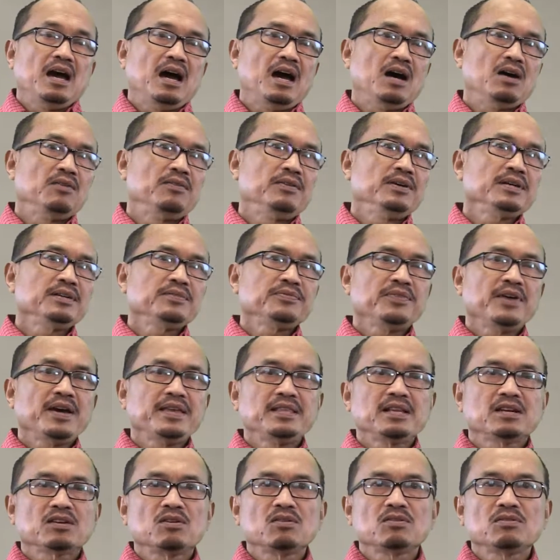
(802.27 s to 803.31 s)
Our
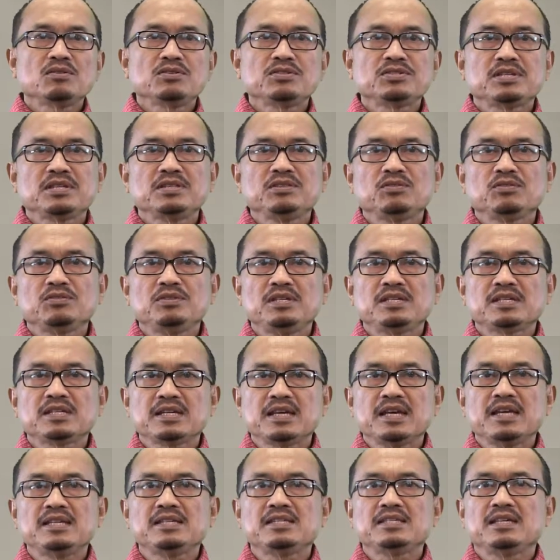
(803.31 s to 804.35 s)
final conclusion to this
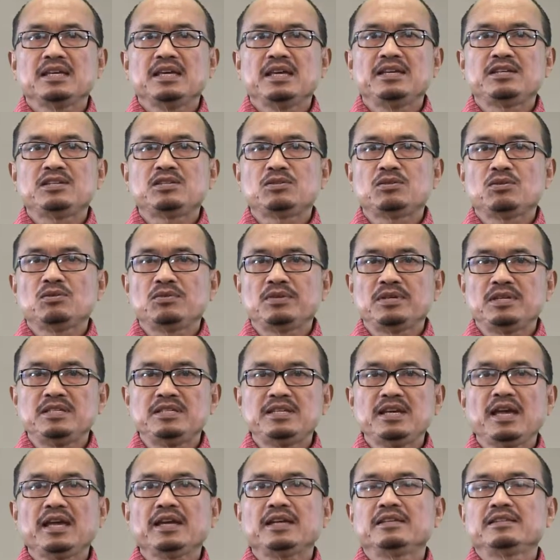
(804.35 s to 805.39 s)
case is to
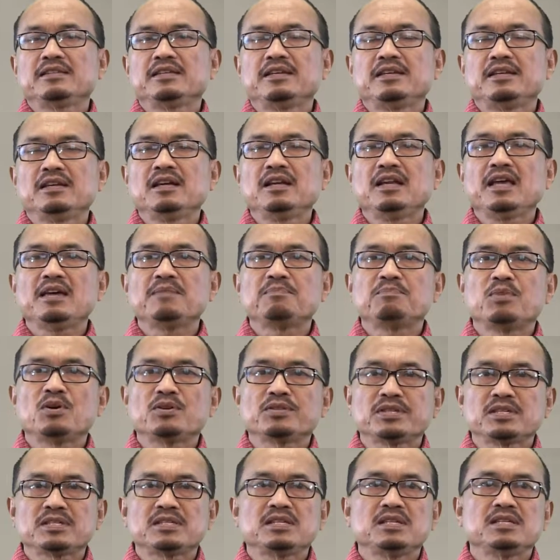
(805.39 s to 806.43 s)
reject the null
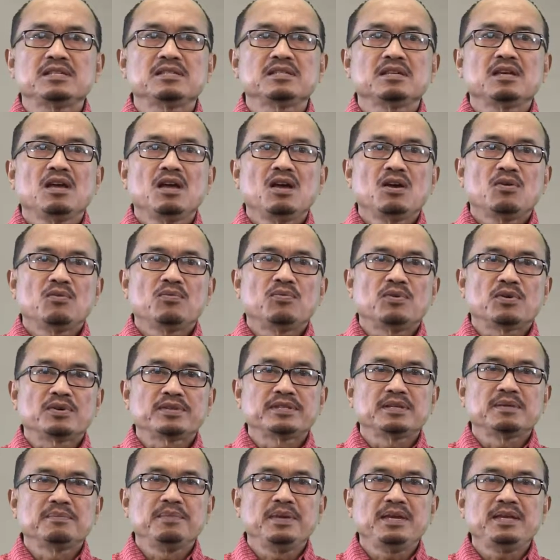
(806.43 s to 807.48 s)
hypothesis for
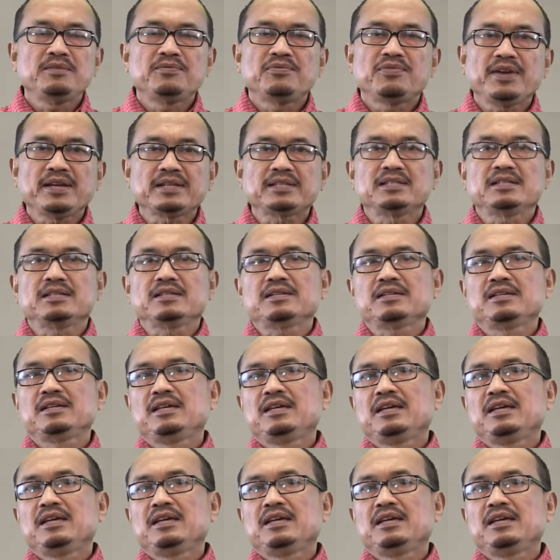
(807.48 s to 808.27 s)
the main factor.